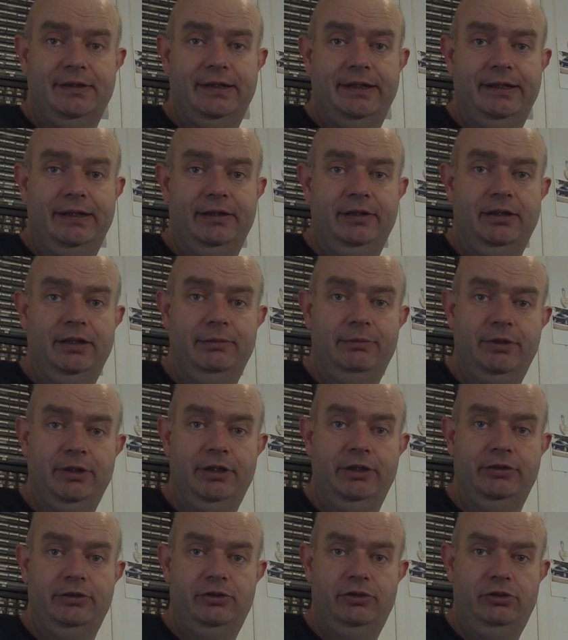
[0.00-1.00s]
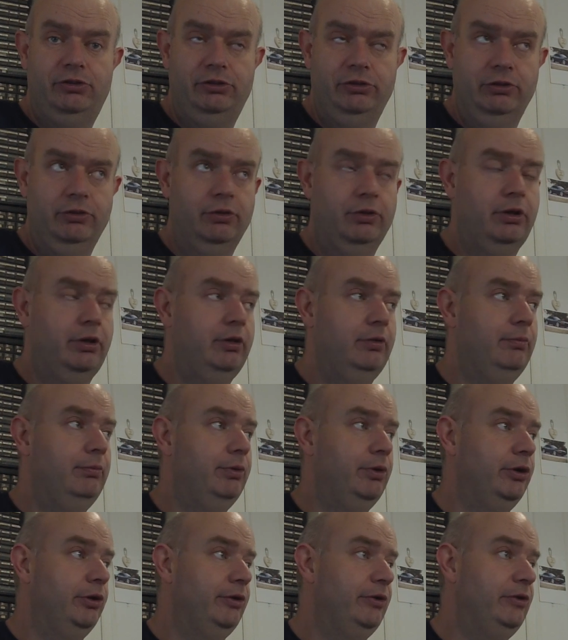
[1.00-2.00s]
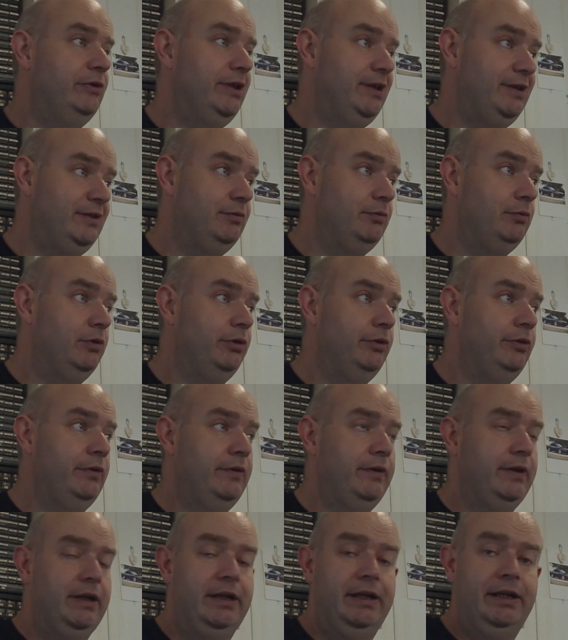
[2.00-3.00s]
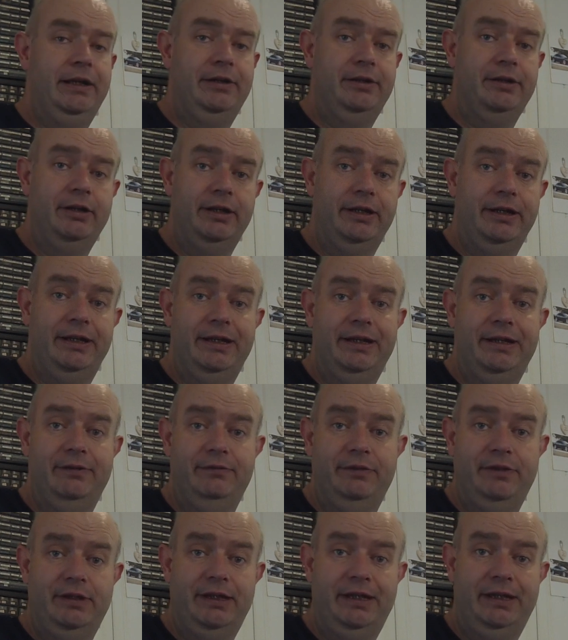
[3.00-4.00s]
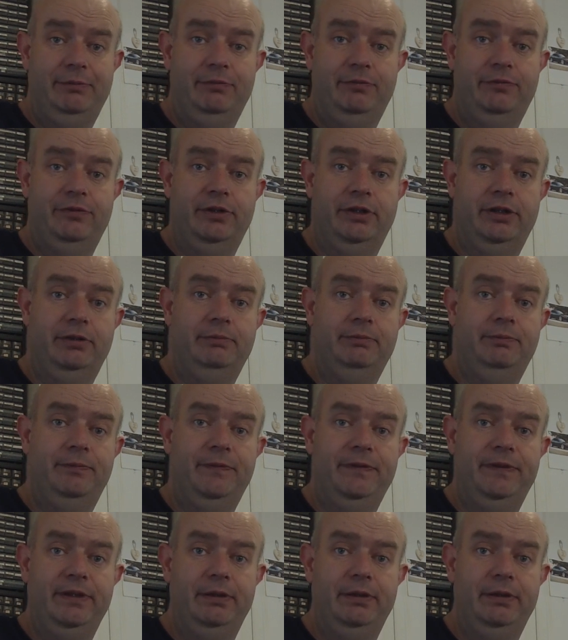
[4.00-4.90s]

am uh, not sure, but this one that I have came from